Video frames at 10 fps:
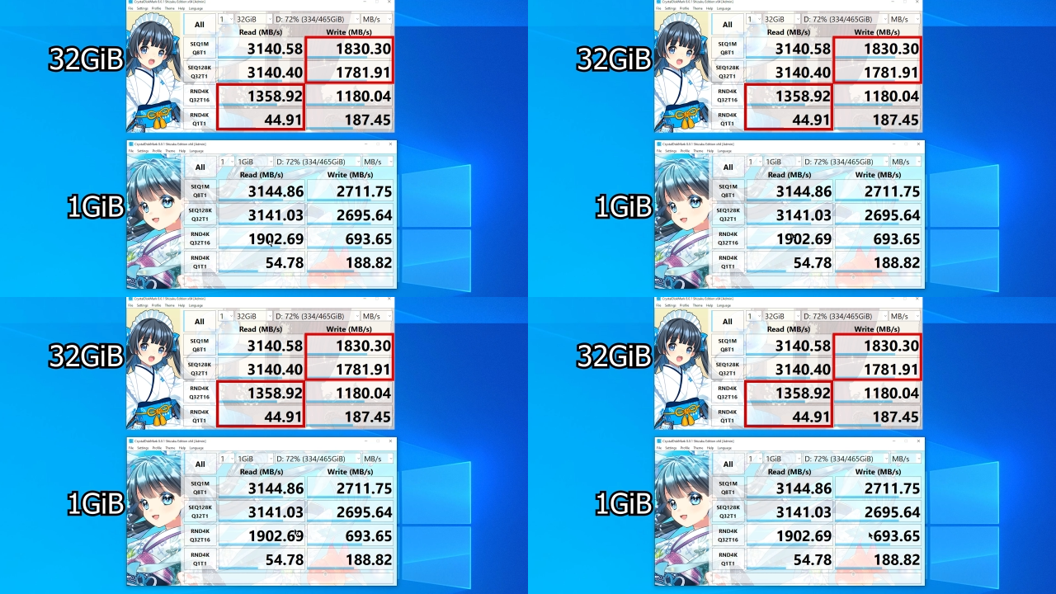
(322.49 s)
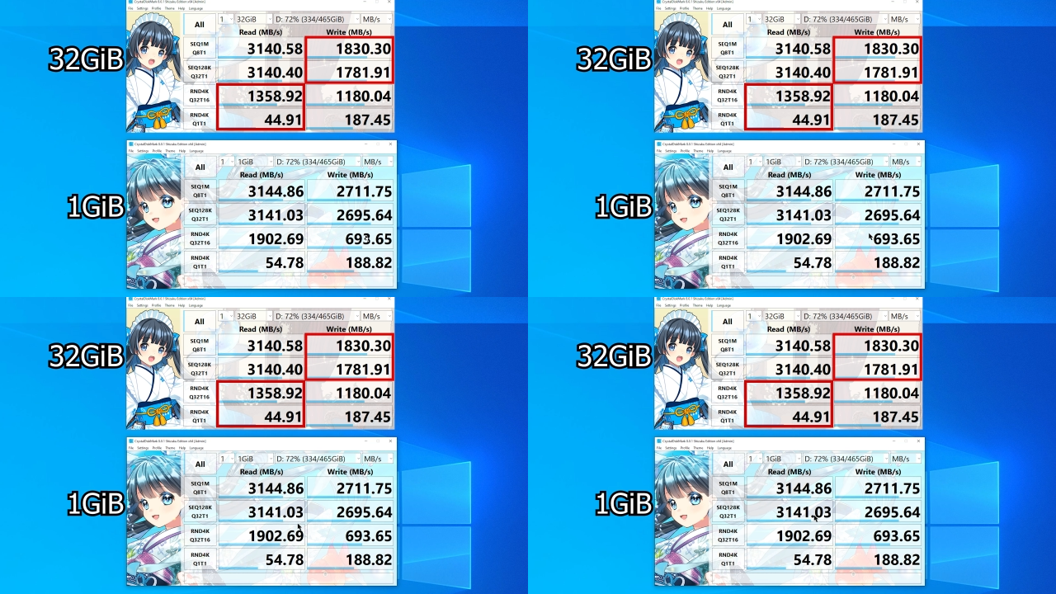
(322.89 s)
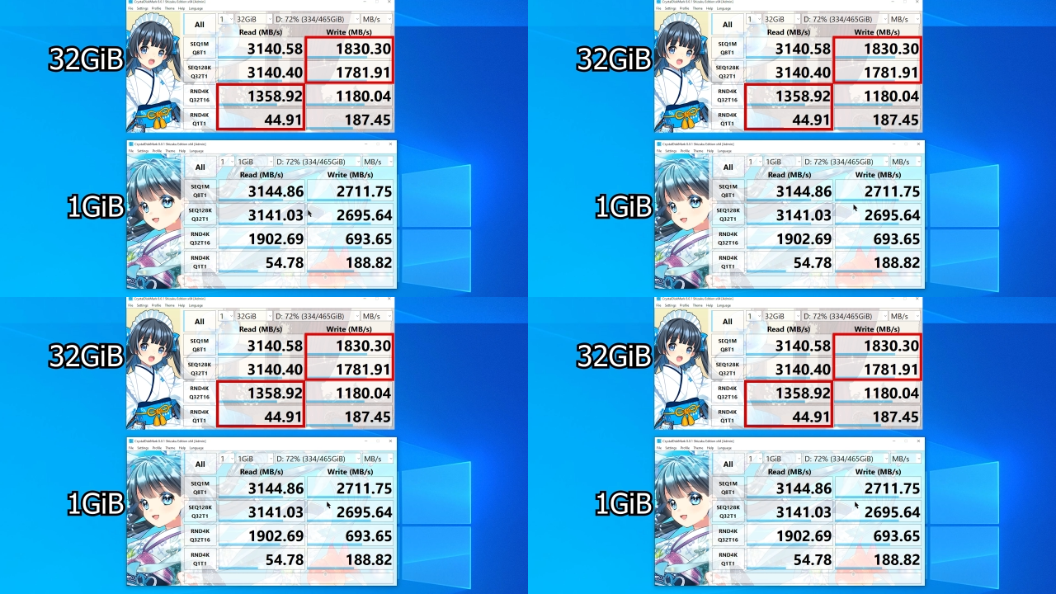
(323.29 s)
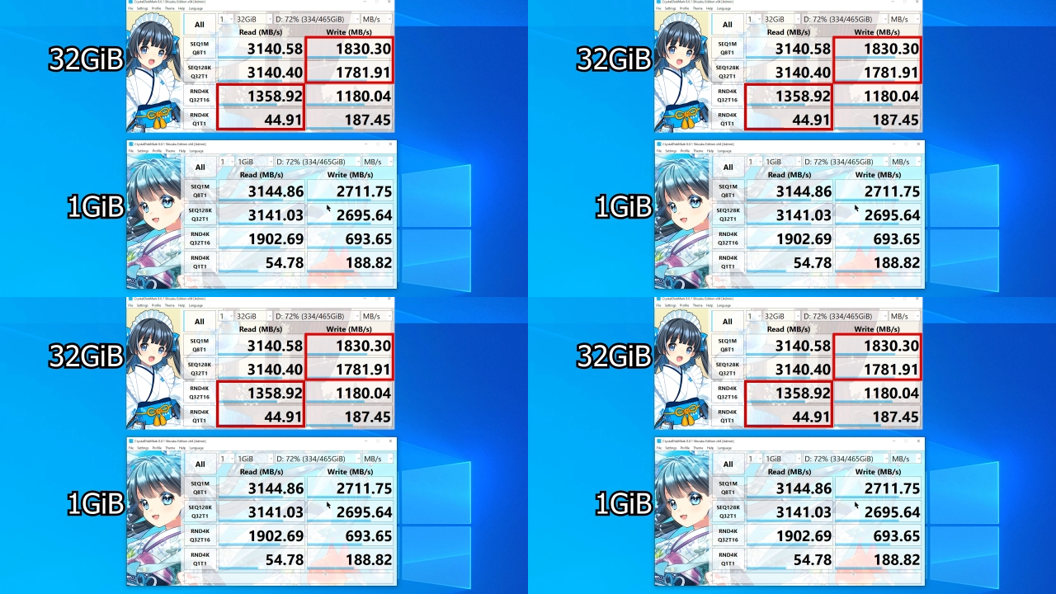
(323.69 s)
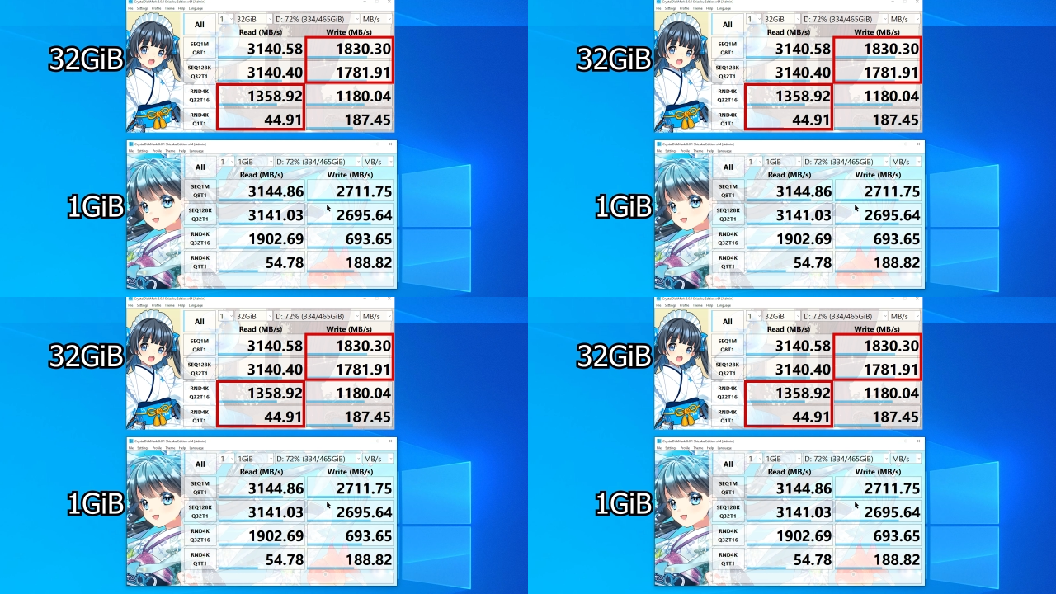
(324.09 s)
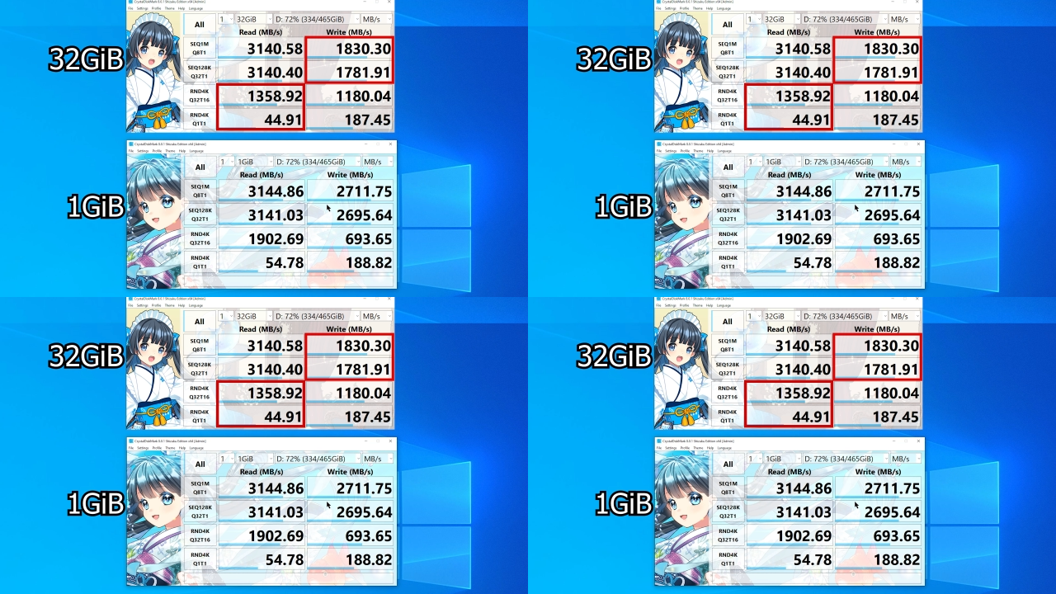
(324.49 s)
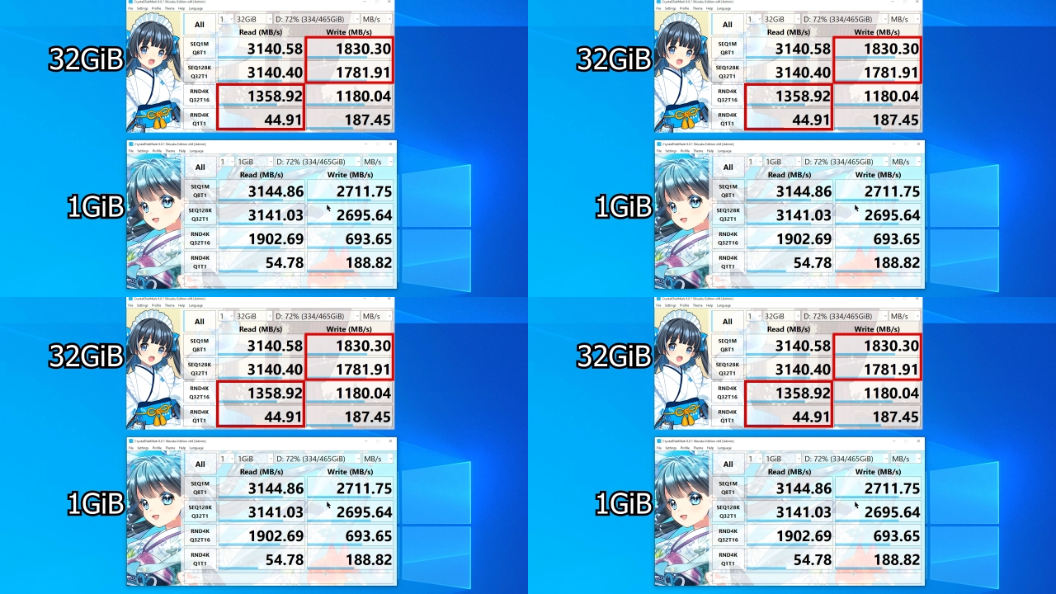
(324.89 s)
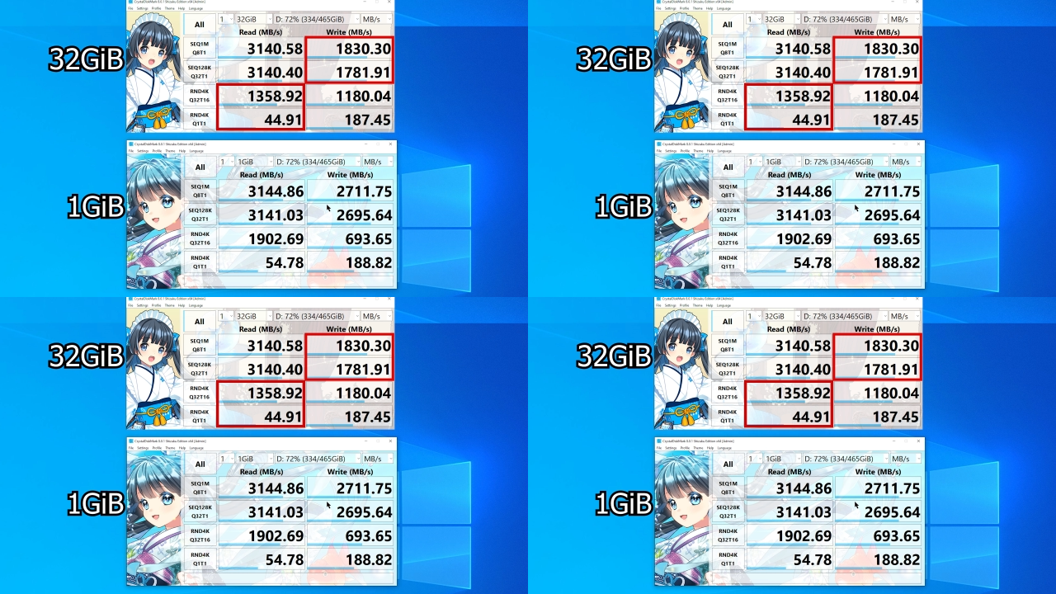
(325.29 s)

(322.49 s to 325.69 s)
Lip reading: No face is visible, so there are no lips to read.